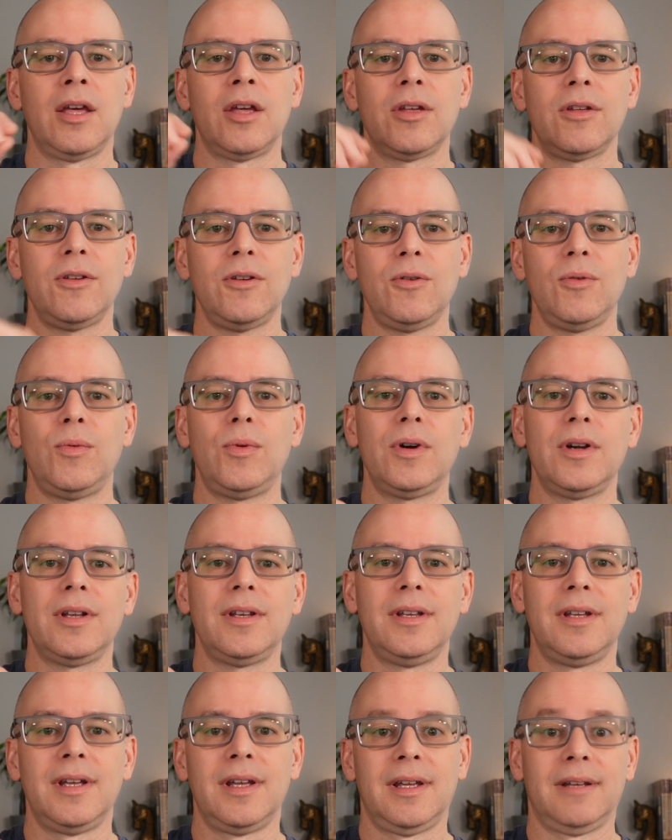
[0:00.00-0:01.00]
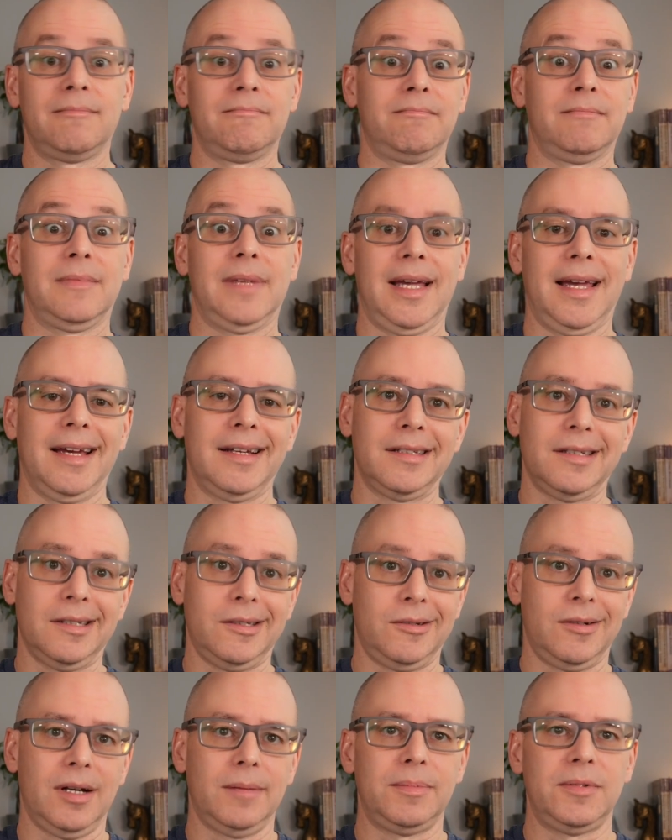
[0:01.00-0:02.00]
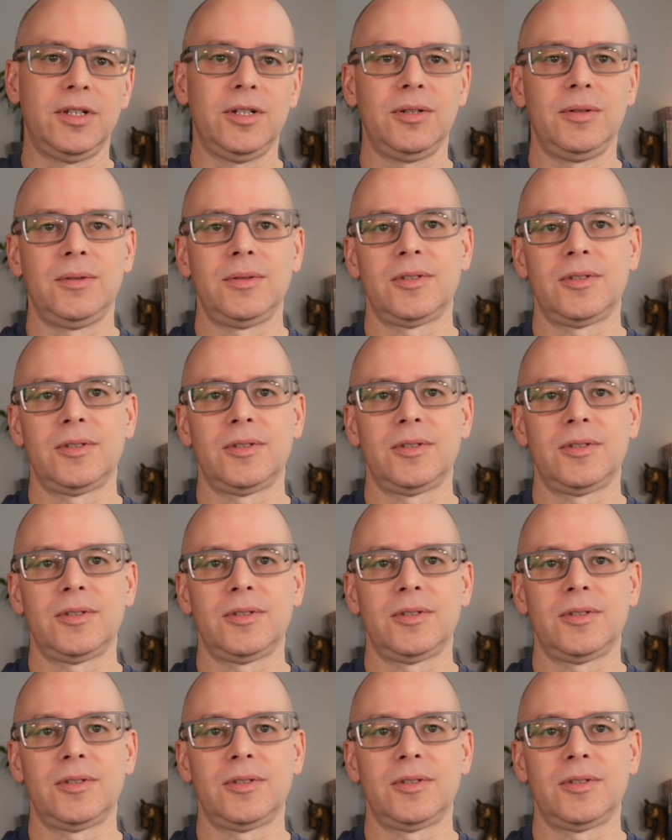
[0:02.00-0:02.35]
you would actually drop 2.